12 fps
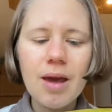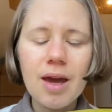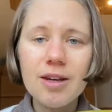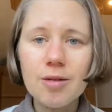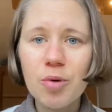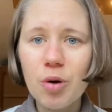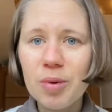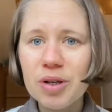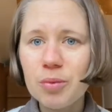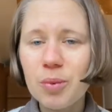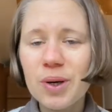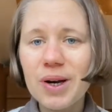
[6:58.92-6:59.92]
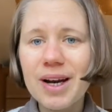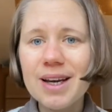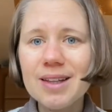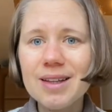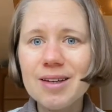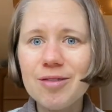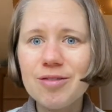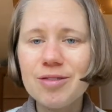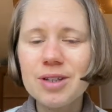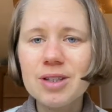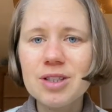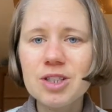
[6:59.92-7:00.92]
At the moment where I live
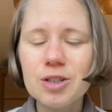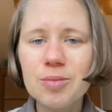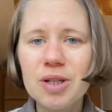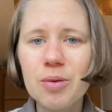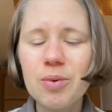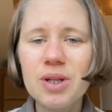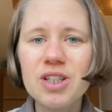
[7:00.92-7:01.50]
in Germany, we